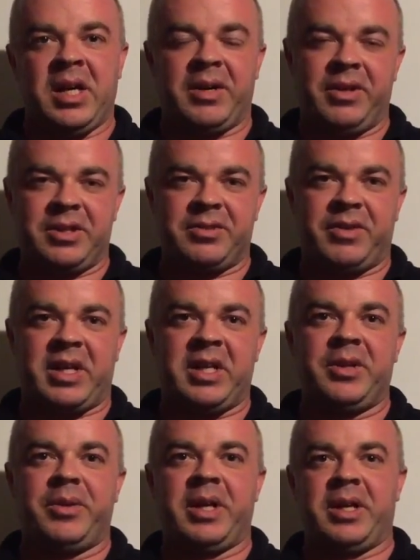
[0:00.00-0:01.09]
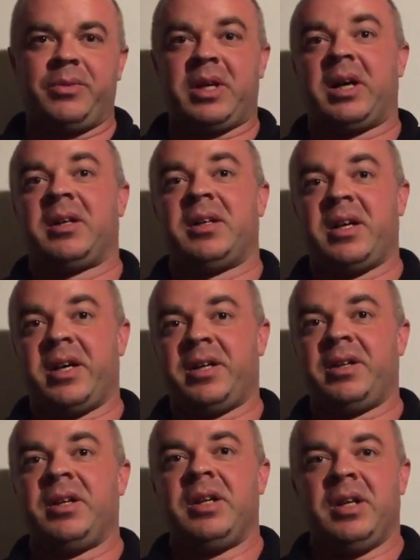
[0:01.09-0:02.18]
everything's evaluated. We'll
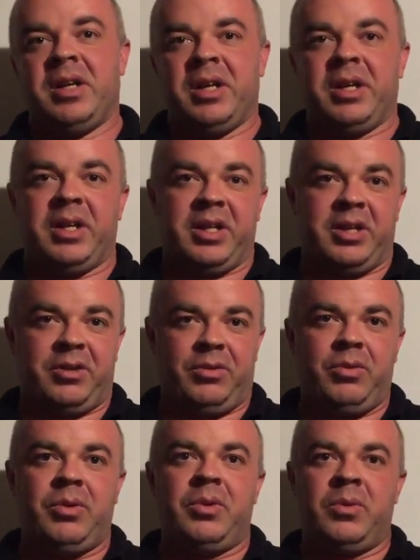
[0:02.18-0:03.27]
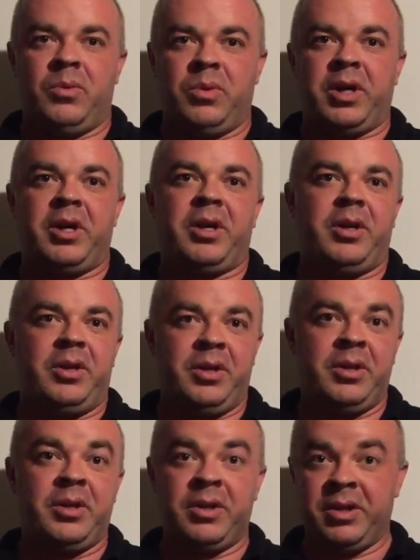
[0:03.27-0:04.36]
outline, where
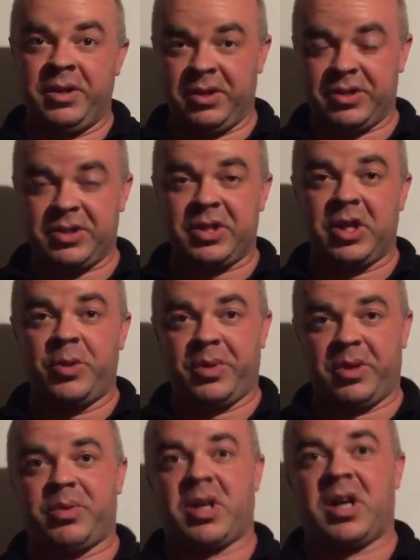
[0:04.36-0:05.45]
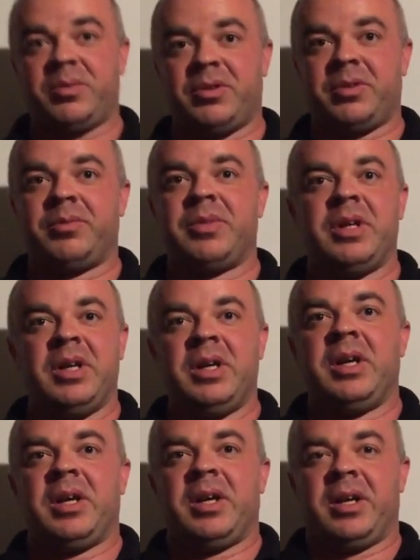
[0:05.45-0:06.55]
the scope of the problem.
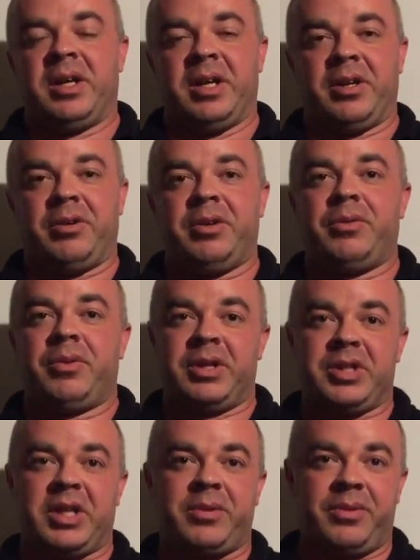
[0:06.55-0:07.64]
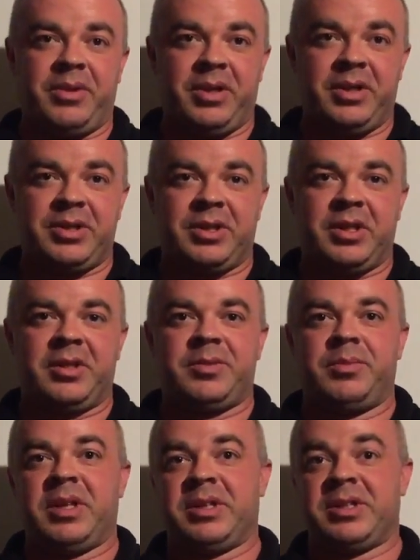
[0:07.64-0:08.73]
You want to check with your
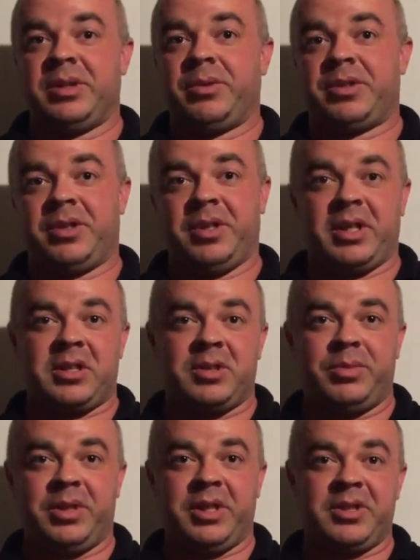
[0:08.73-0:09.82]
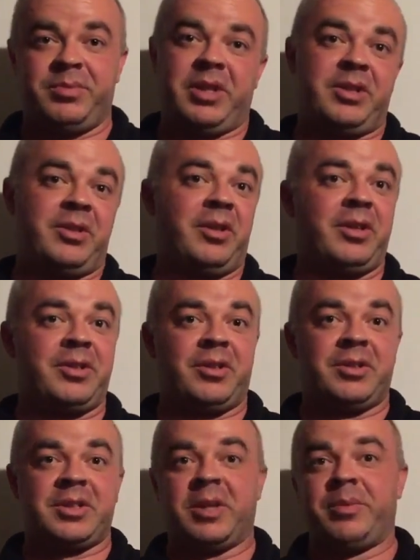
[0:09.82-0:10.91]
insurance, see what your deductible is, make sure your
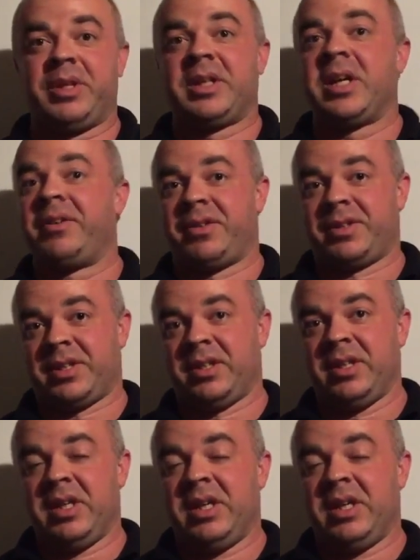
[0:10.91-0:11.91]
insurance company covers it.